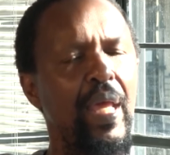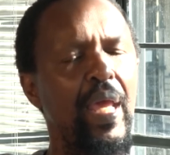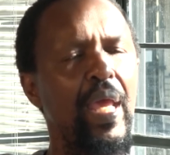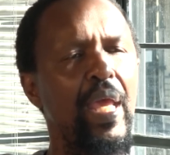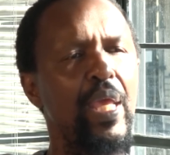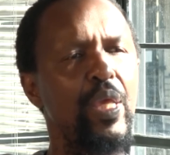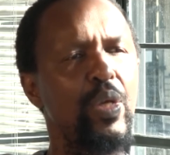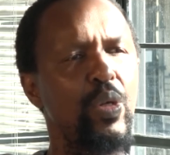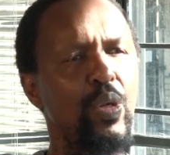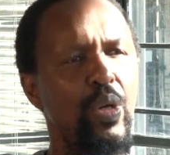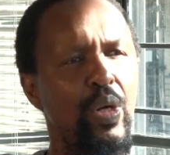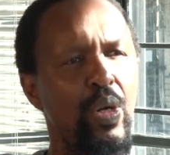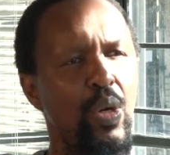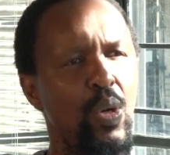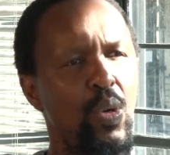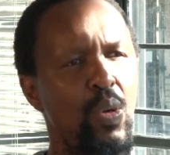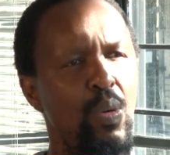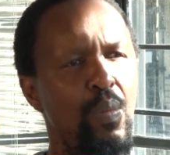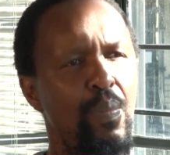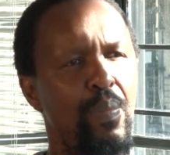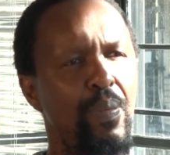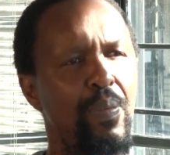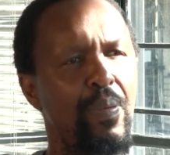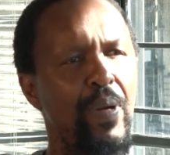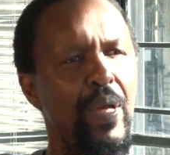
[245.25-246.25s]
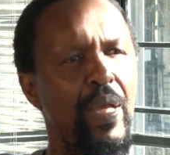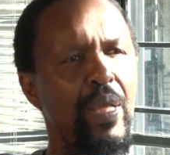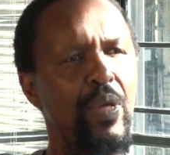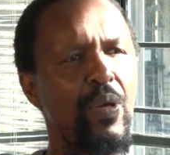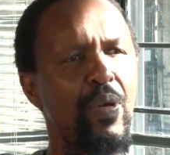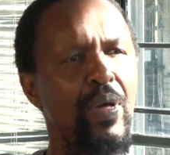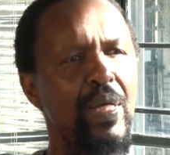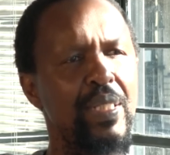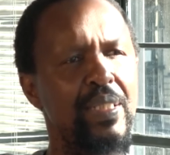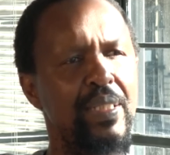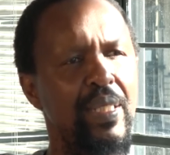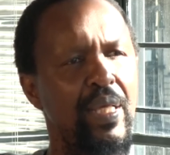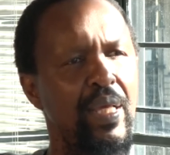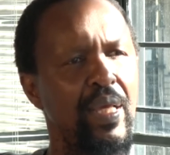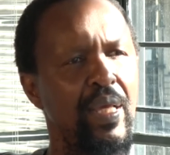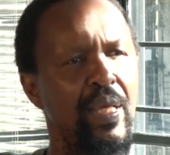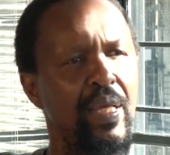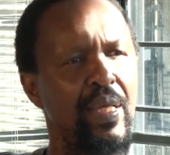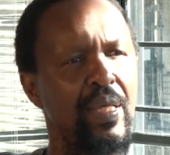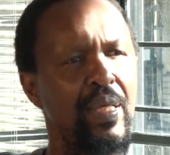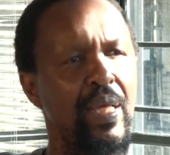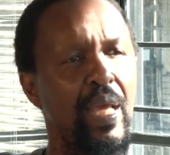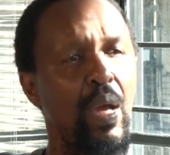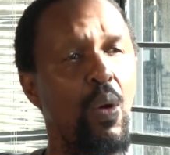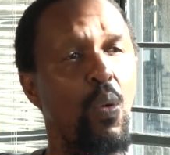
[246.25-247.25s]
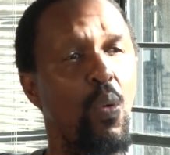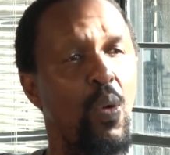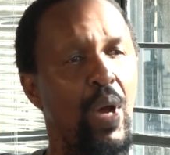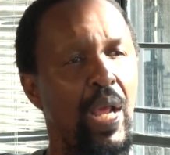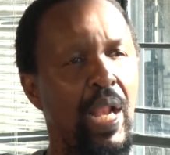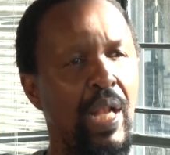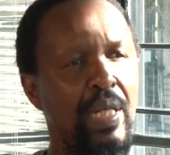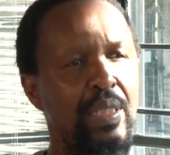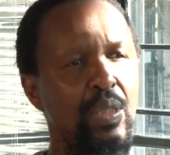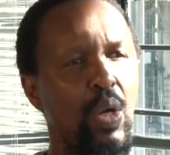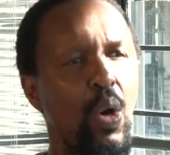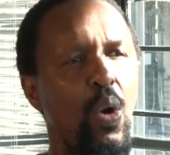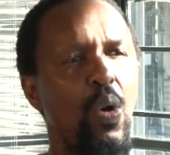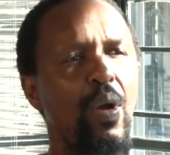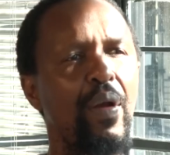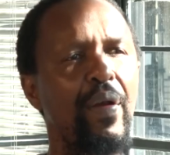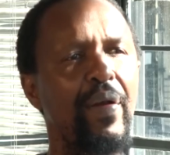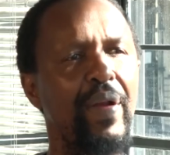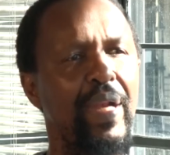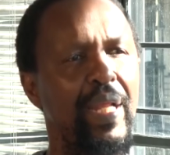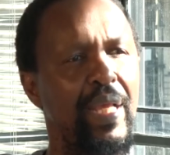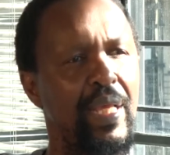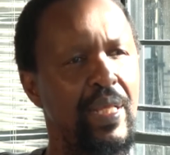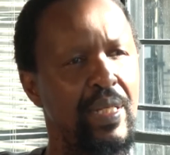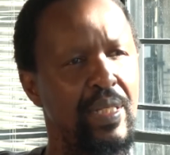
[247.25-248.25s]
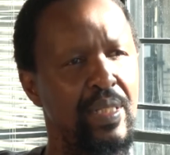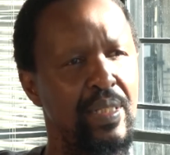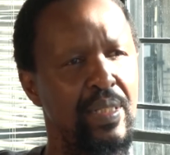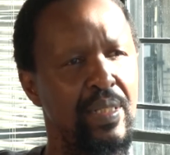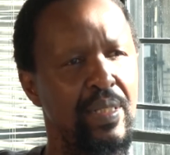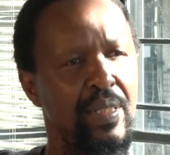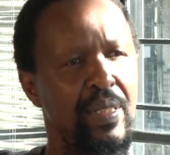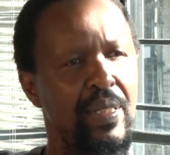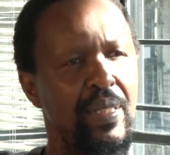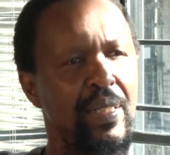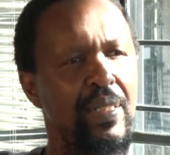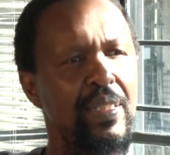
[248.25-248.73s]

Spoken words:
a Europe, a USA, a world already